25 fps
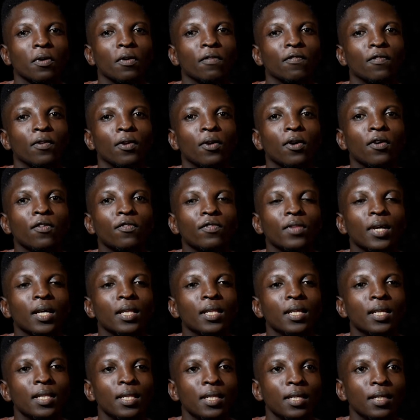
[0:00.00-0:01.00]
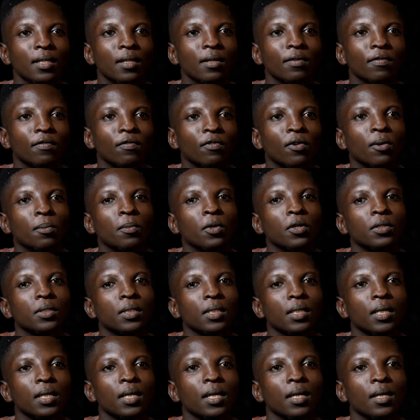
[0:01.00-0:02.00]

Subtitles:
of love that they need from us.